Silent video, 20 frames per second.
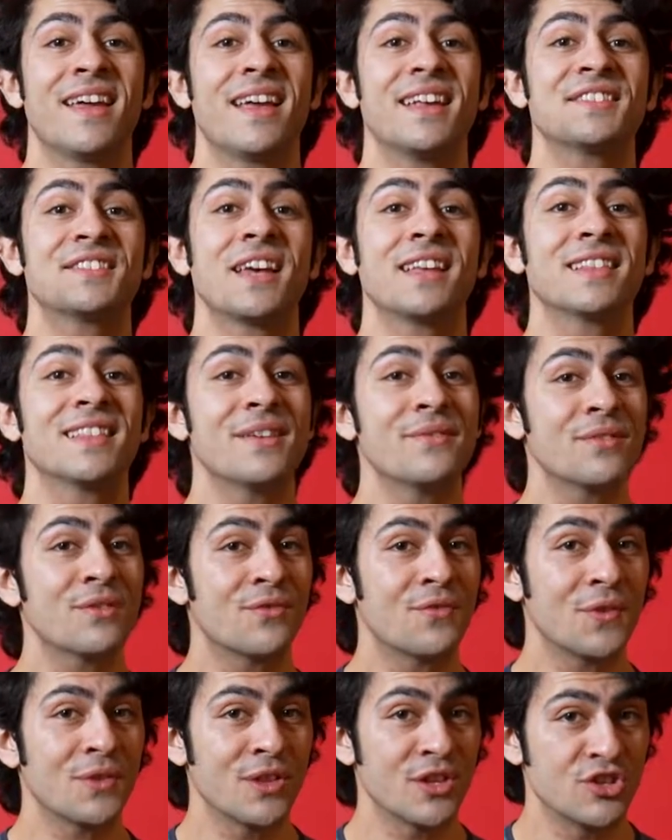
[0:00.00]
is that
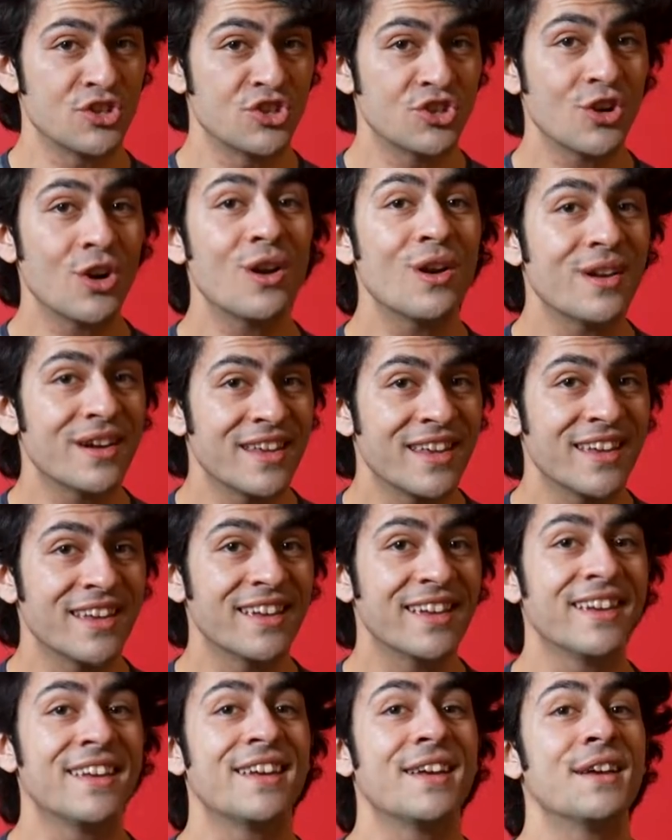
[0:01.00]
living for the
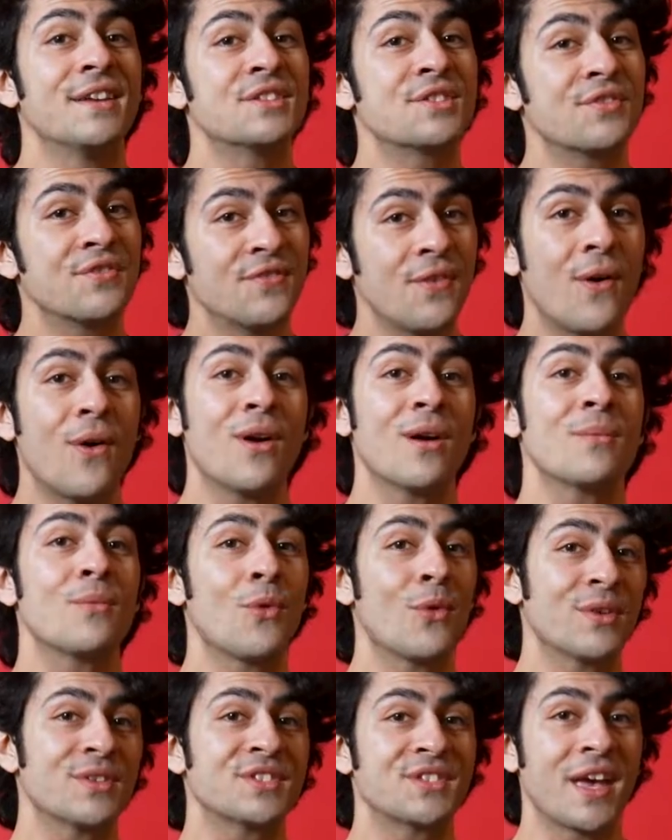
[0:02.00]
journey is far
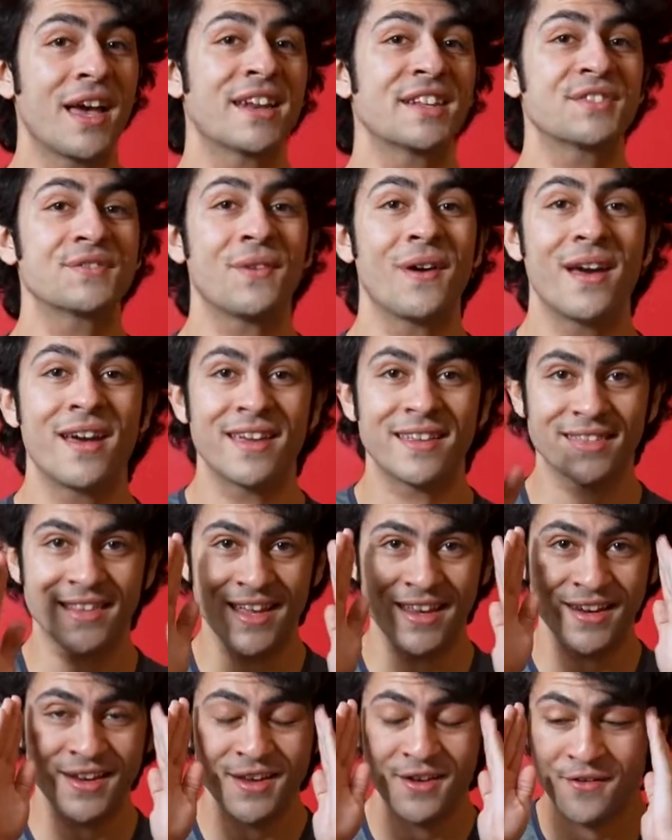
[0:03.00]
more satisfying
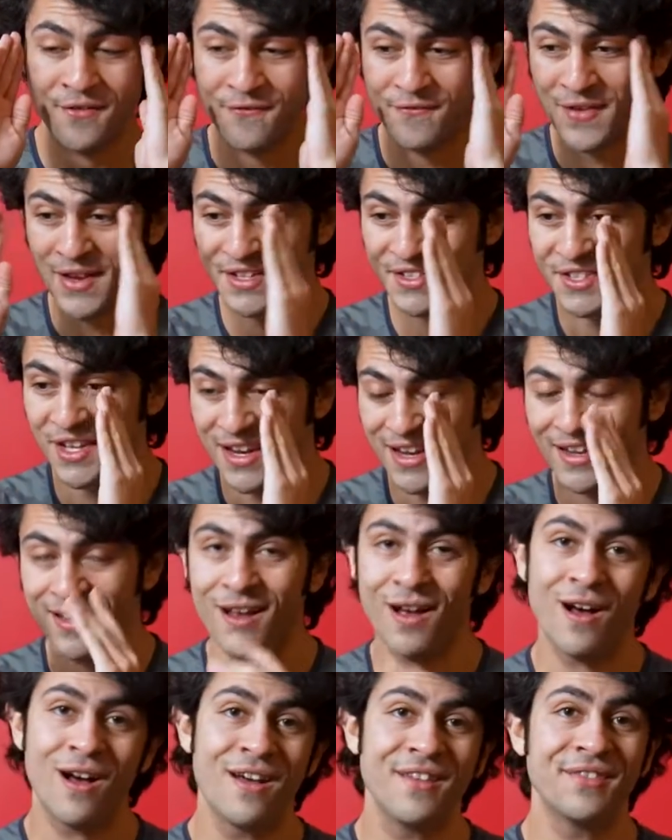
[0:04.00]
than
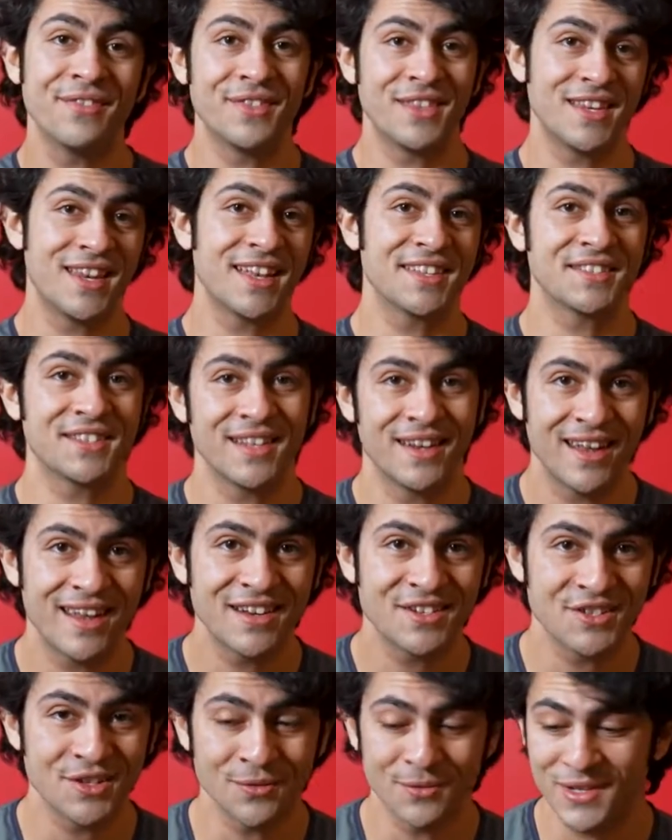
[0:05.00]
fixating on the
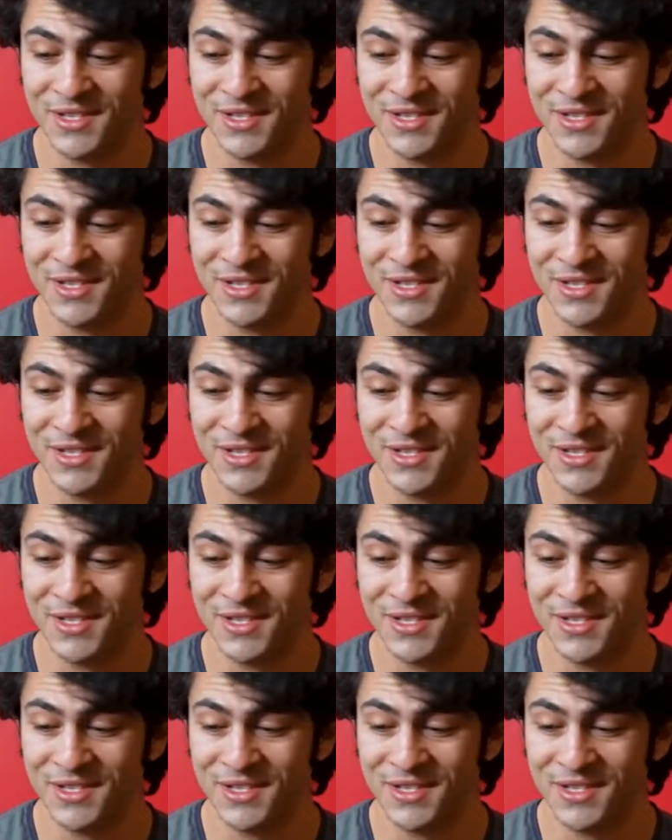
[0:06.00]
destination.